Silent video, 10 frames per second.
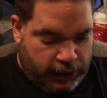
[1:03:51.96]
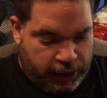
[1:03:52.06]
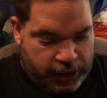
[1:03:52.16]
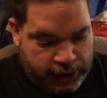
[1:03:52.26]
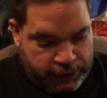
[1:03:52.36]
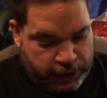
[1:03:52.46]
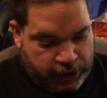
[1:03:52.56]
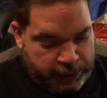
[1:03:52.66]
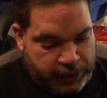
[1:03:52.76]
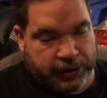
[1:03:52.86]
I don't
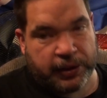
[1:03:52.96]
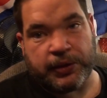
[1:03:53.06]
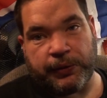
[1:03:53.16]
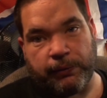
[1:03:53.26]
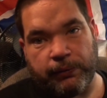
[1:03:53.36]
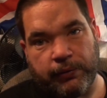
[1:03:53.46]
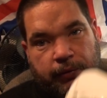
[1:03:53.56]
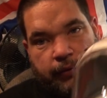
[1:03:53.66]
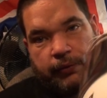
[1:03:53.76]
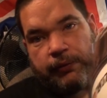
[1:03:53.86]
know but this does
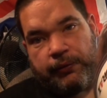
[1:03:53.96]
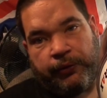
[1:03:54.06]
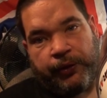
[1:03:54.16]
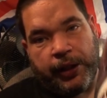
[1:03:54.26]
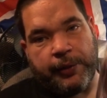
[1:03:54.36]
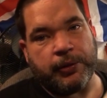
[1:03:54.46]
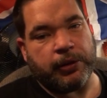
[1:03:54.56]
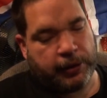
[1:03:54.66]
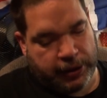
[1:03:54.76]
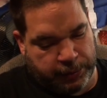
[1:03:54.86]
fit I'm not
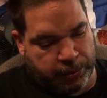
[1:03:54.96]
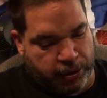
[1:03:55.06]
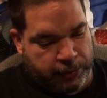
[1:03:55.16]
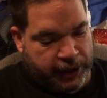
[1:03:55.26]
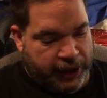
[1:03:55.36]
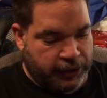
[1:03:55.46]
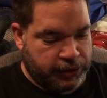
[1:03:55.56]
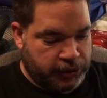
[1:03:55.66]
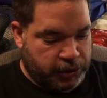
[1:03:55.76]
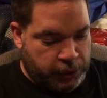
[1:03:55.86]
going to actually put it on my head
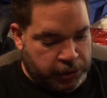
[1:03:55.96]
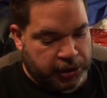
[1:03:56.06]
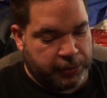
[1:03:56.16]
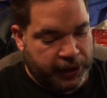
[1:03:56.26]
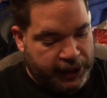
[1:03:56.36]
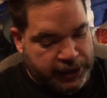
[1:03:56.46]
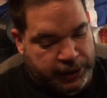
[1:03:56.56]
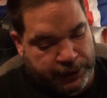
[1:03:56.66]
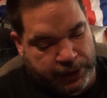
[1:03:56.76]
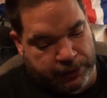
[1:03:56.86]
because it squashes my ears
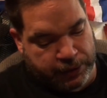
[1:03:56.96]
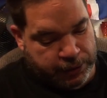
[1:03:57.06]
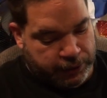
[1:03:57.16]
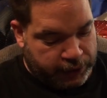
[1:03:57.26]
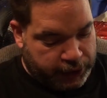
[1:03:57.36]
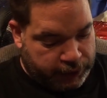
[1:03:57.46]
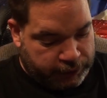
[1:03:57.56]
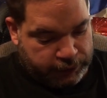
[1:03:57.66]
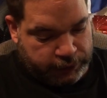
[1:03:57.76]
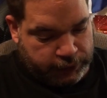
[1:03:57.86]
if I don't do it right
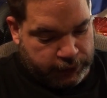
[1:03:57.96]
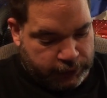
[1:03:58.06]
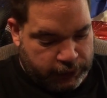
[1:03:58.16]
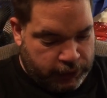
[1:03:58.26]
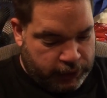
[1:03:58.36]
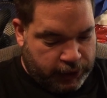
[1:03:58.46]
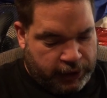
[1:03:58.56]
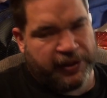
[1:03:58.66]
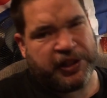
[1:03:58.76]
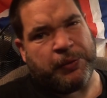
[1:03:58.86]

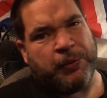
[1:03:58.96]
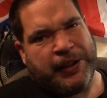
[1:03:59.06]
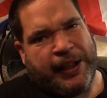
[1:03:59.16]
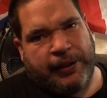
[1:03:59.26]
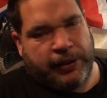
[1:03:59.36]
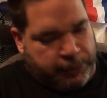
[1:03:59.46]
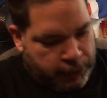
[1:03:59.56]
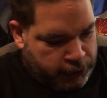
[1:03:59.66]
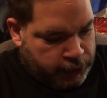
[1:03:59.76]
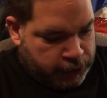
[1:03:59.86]
actually what the hell let's
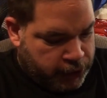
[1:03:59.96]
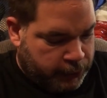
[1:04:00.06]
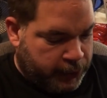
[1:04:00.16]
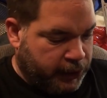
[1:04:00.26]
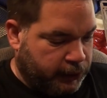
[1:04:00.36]
put it on shall we